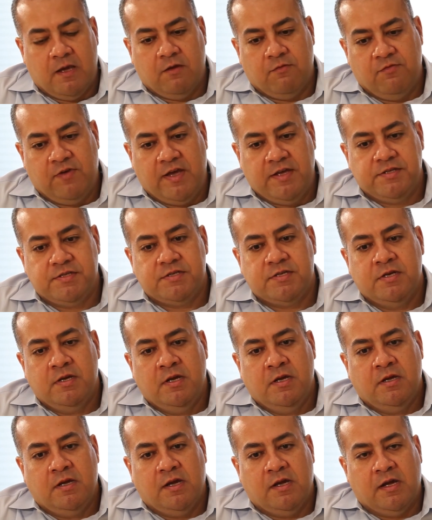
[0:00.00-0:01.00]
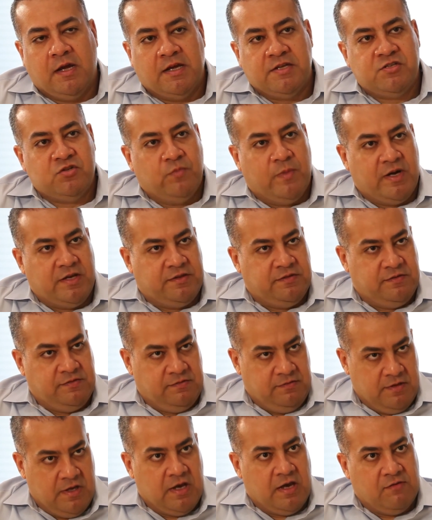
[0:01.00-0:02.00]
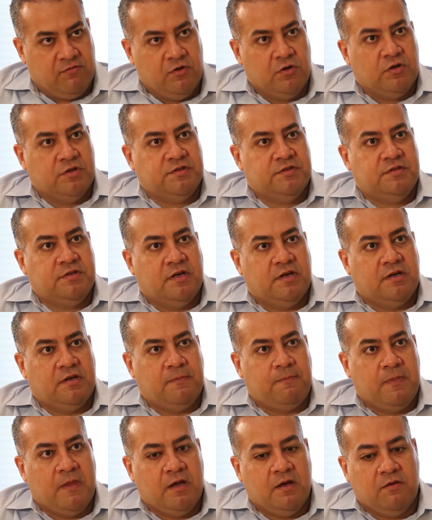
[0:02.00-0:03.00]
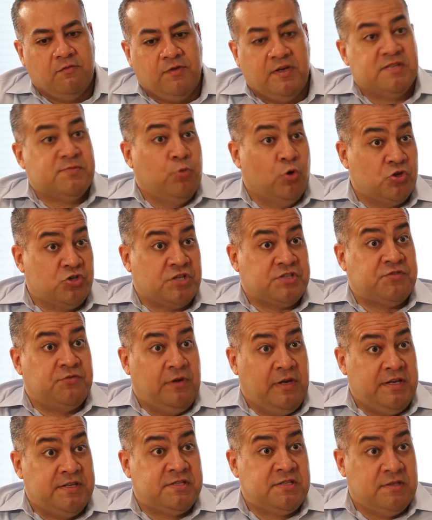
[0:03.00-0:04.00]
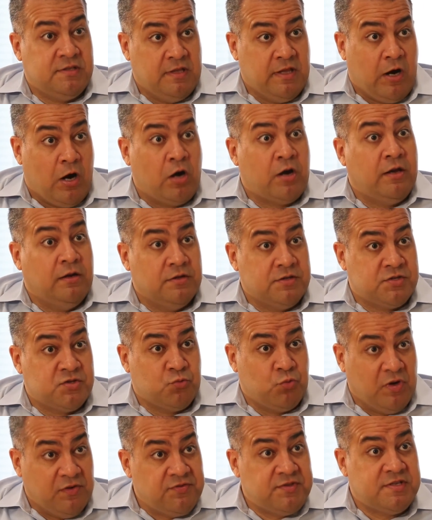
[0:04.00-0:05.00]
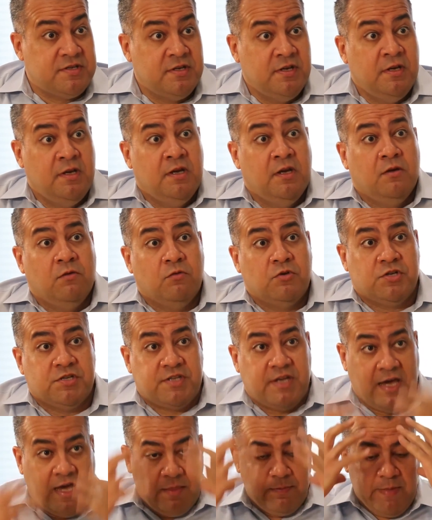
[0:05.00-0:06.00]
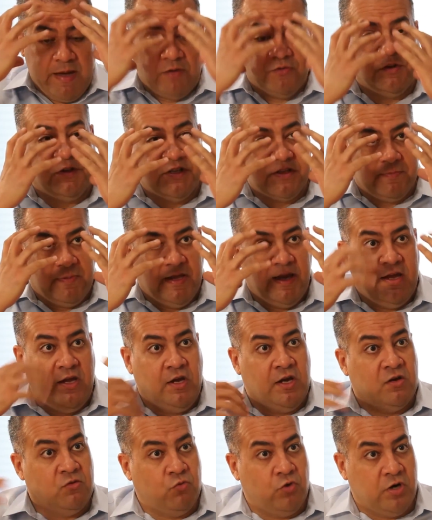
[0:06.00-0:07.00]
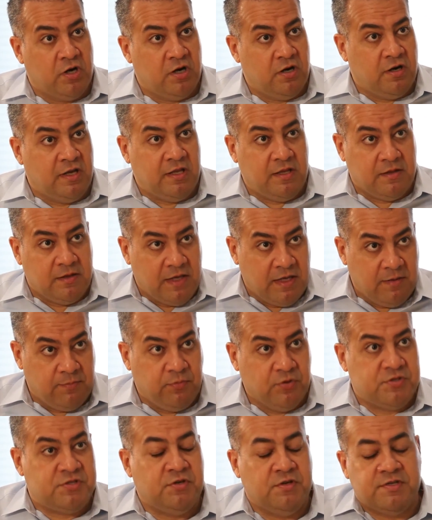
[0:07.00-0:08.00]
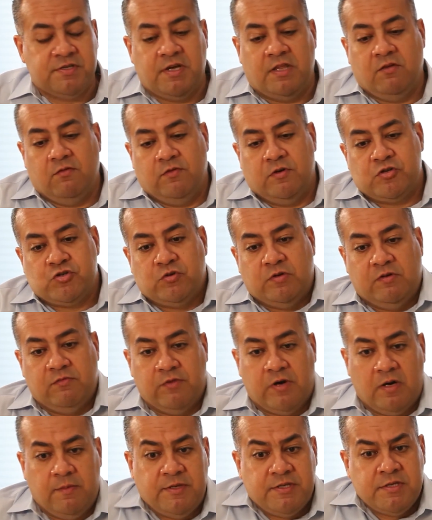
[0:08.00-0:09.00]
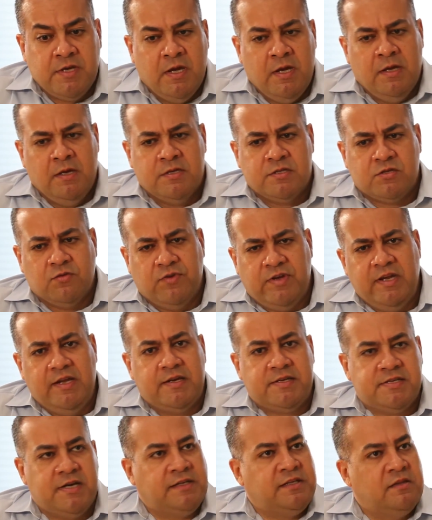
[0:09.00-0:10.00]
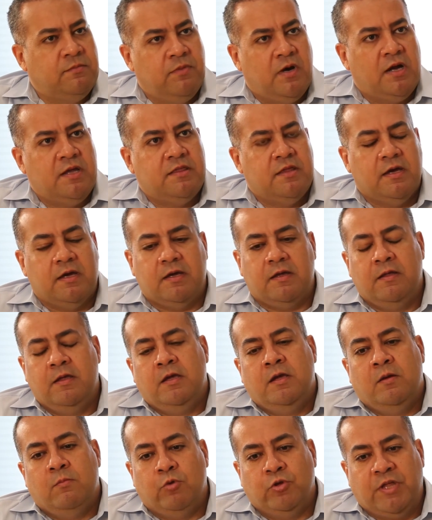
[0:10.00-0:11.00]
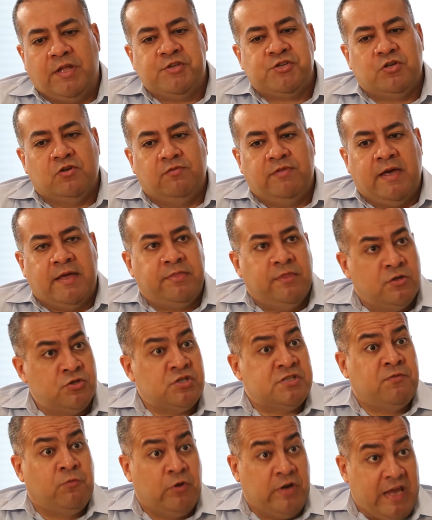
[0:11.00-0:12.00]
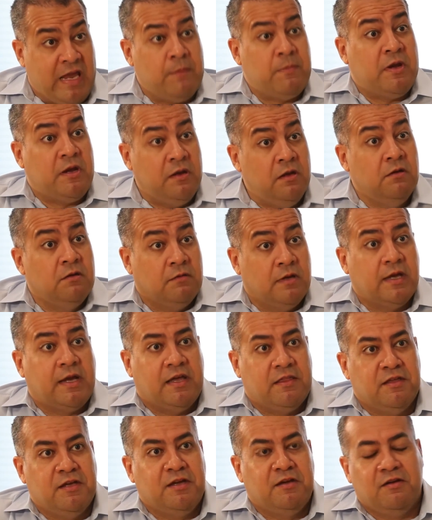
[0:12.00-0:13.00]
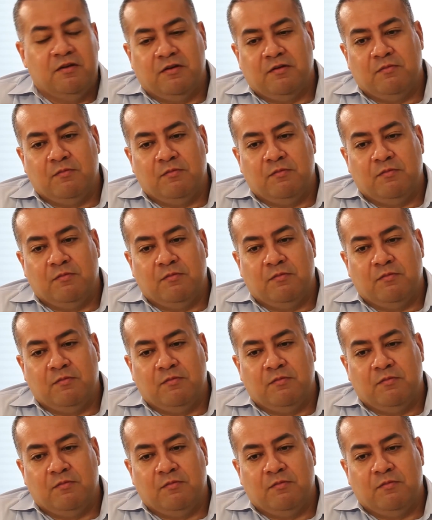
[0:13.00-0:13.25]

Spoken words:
phase. As you might have heard, Facebook just released the Oculus Rift, which is a head-mounted display you can wear, and it puts you inside a virtual environment. So very excited by the potential of that, not just for gaming. Like I think